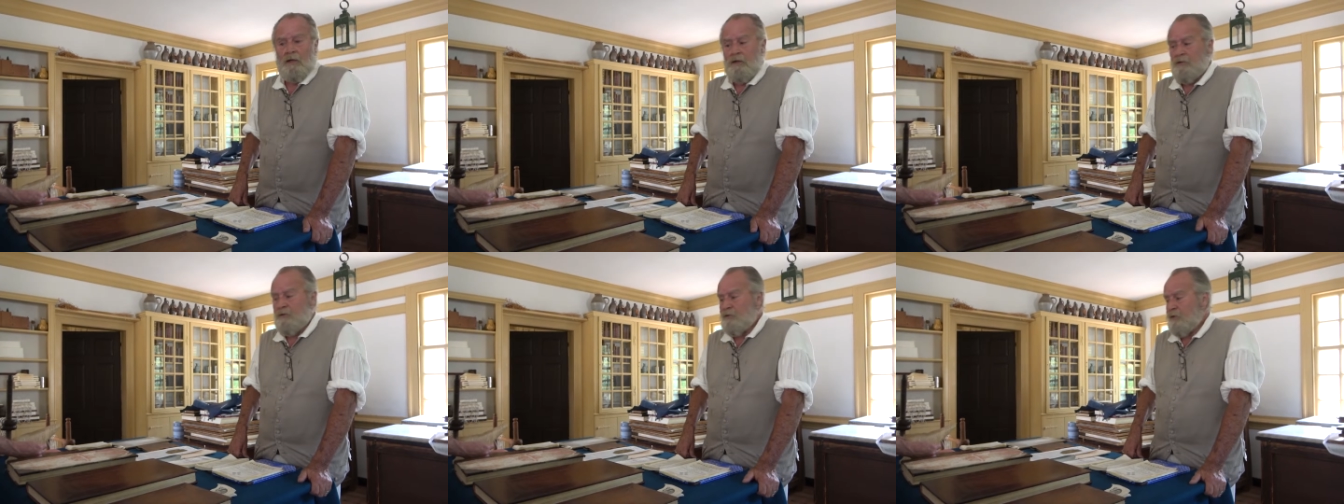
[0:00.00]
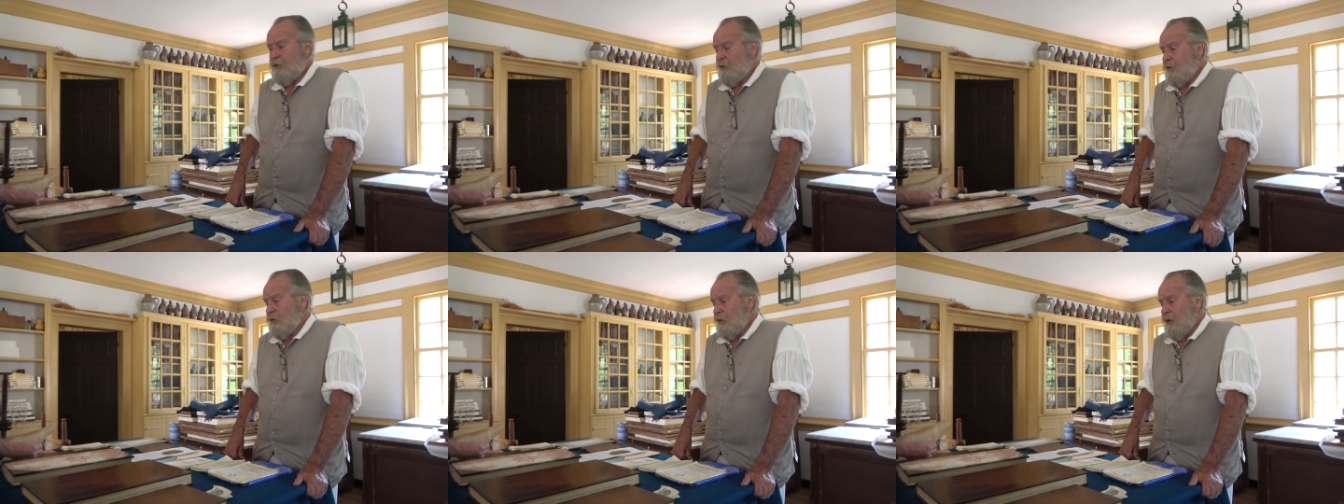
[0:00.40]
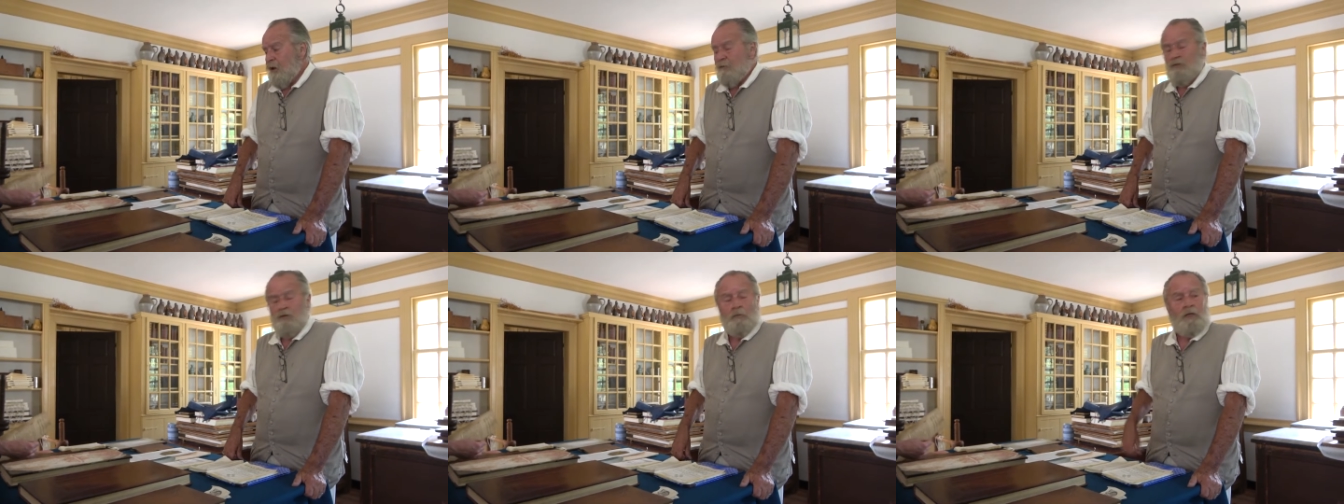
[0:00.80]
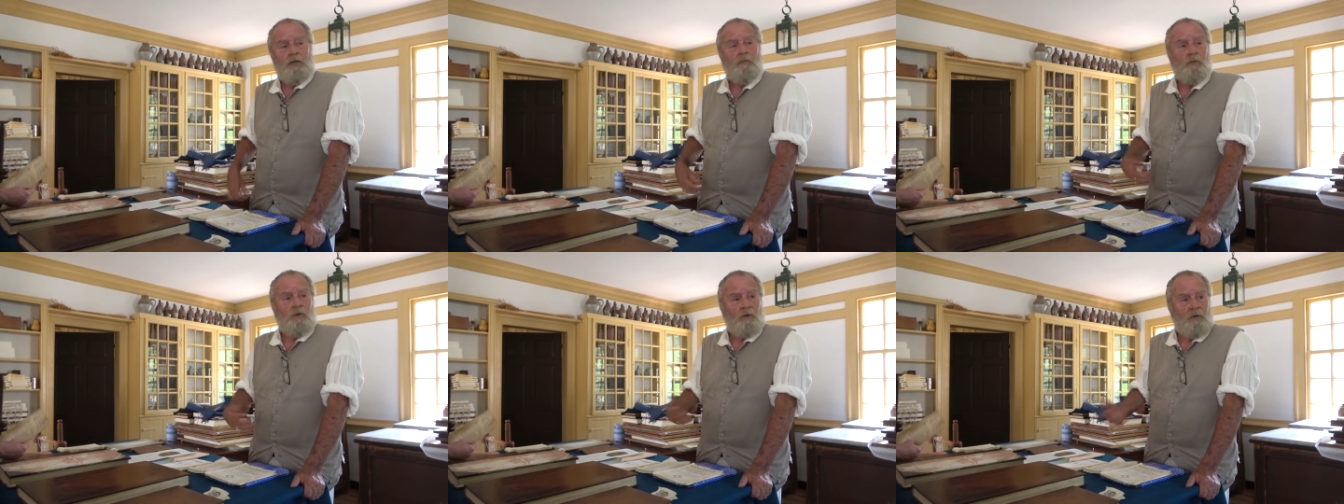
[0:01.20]
least have some
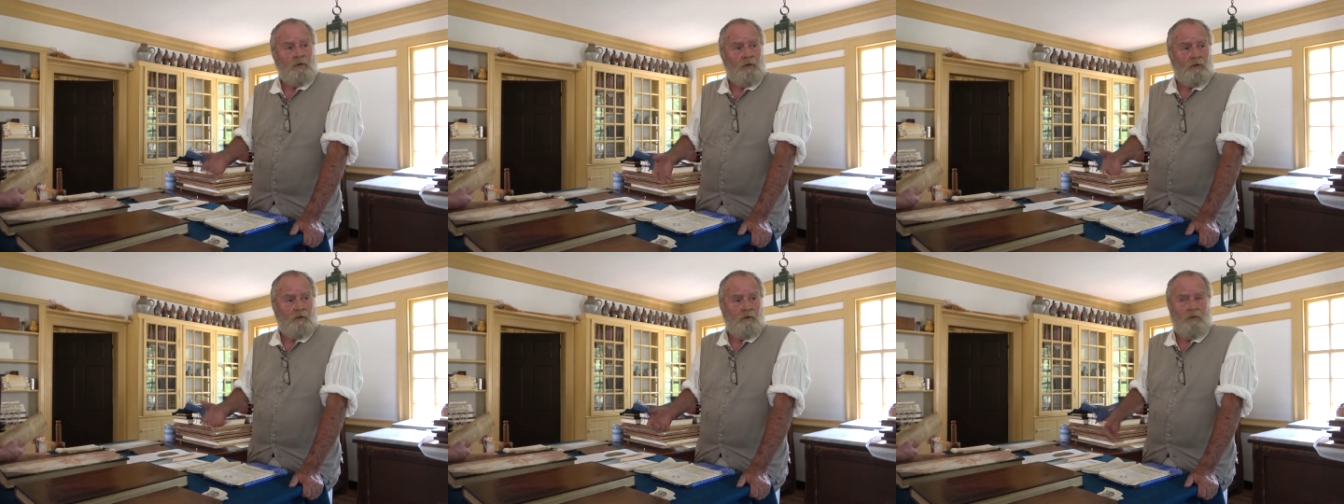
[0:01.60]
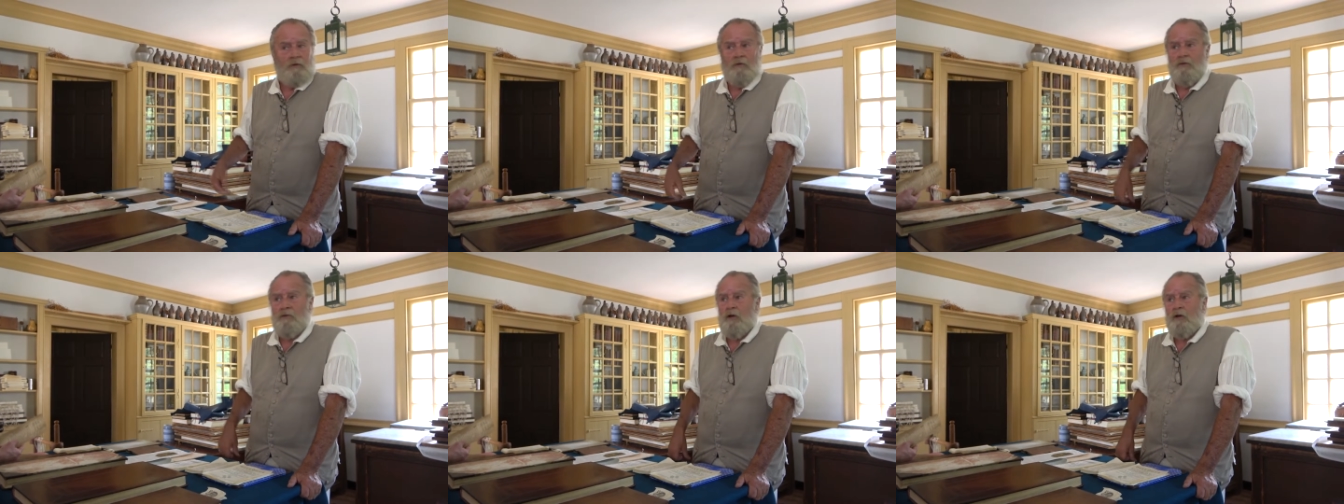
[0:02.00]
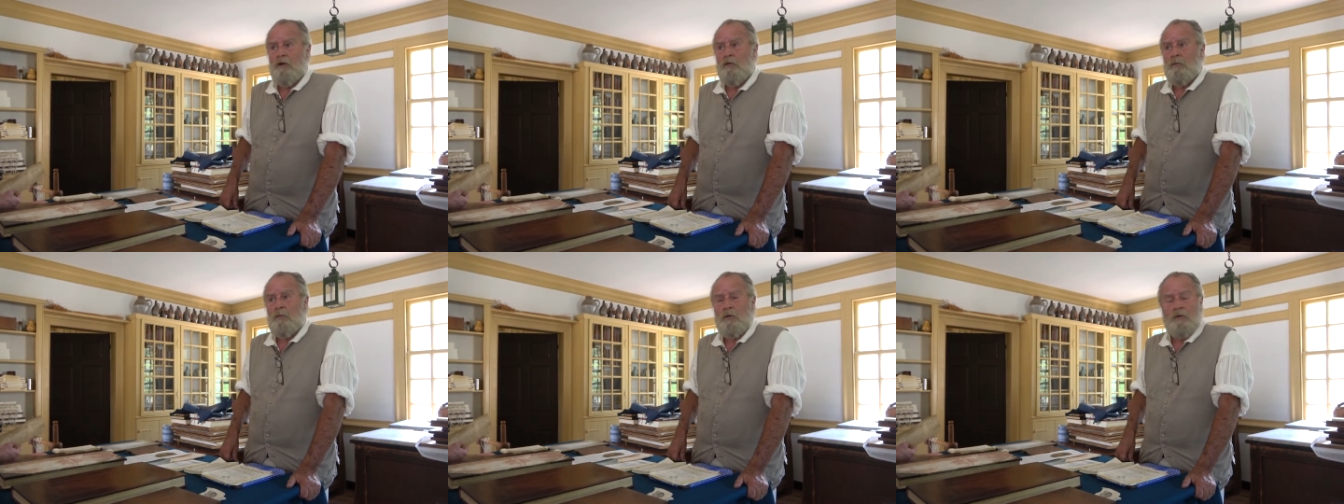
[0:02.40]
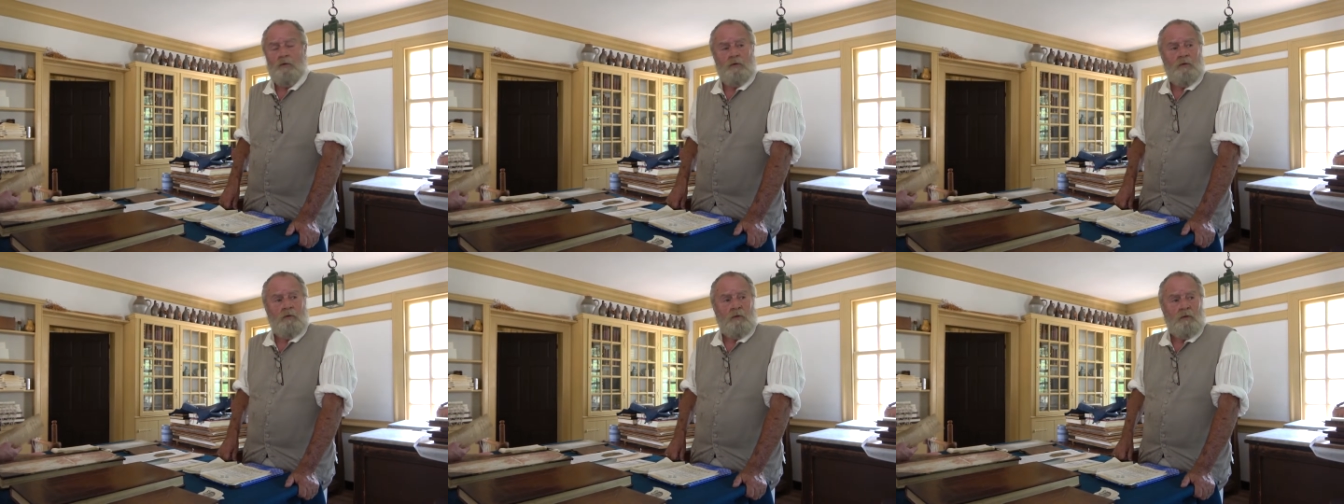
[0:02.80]
input into the design of the book,
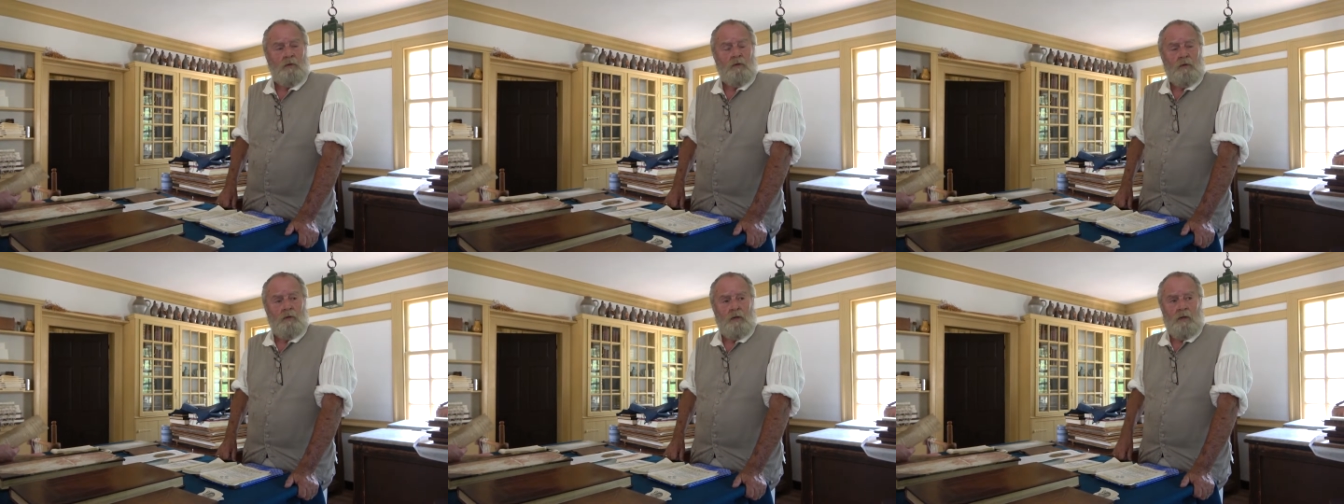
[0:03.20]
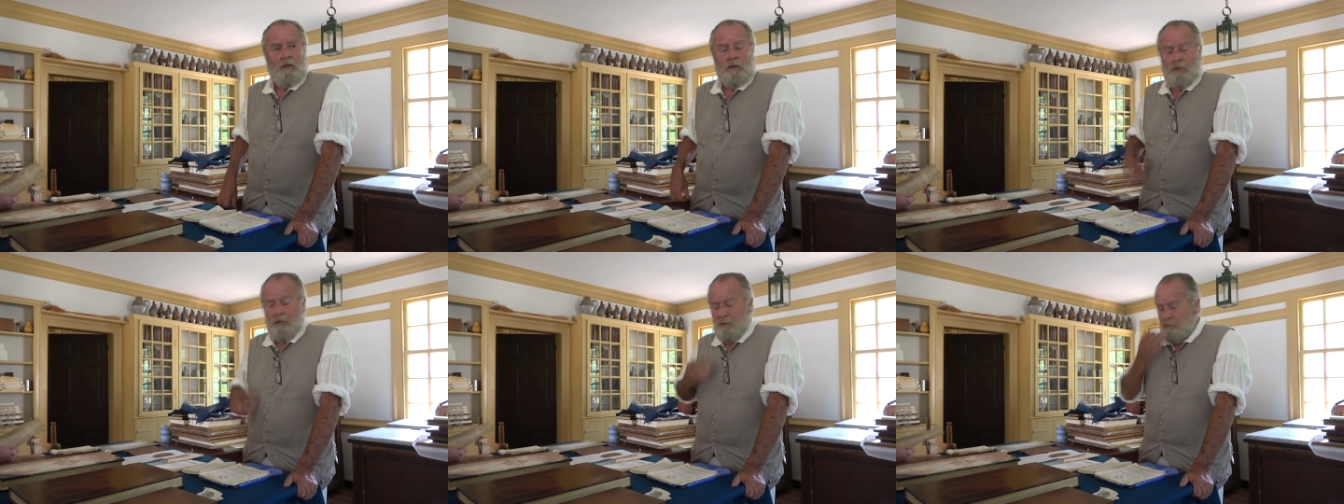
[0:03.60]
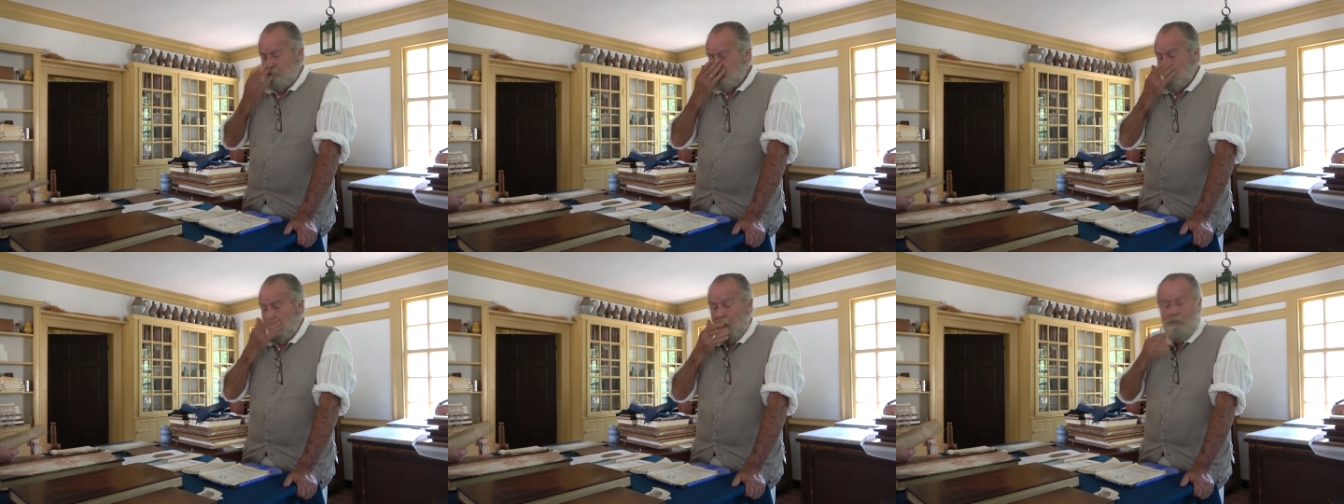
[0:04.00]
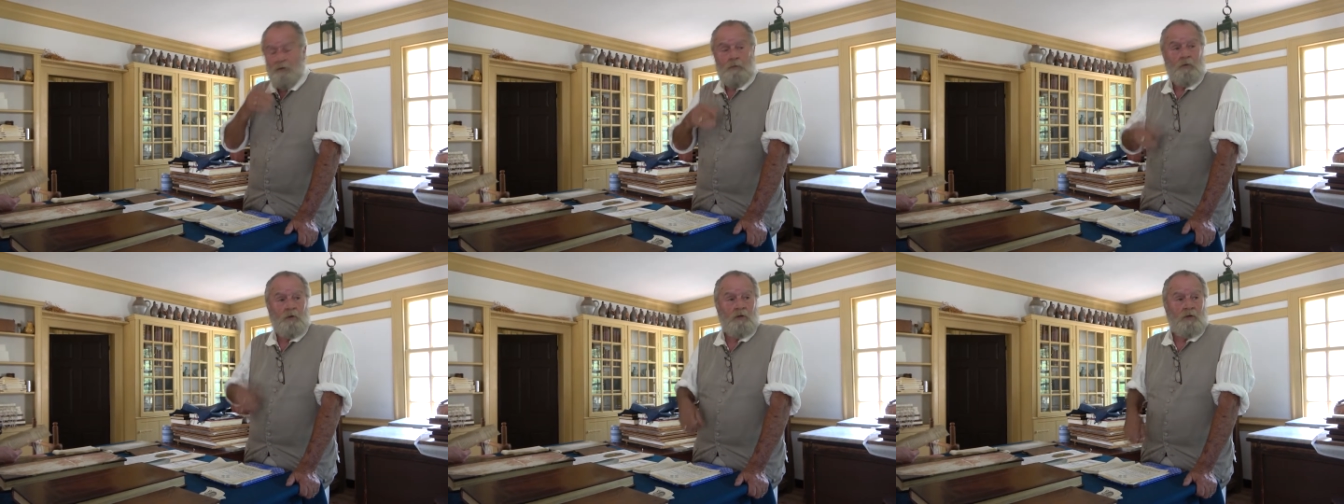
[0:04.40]
and have
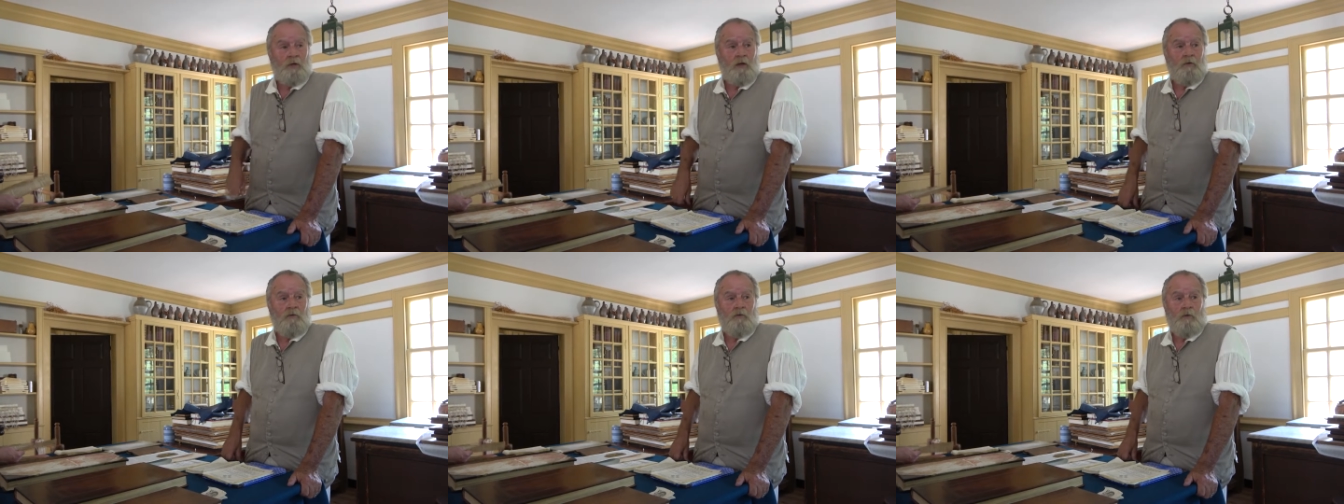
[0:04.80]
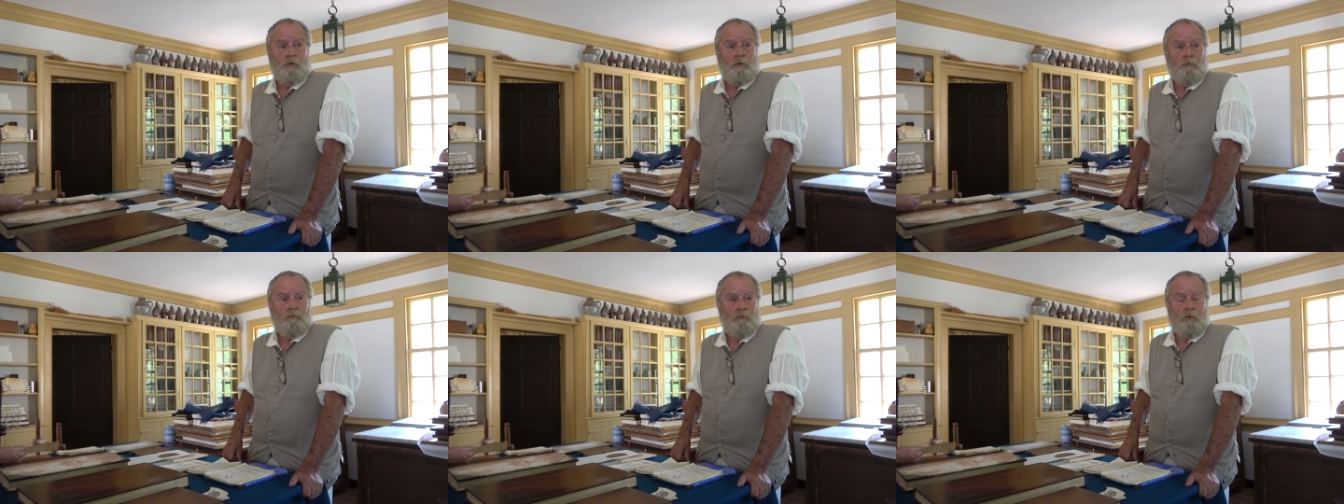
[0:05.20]
him put it together for you.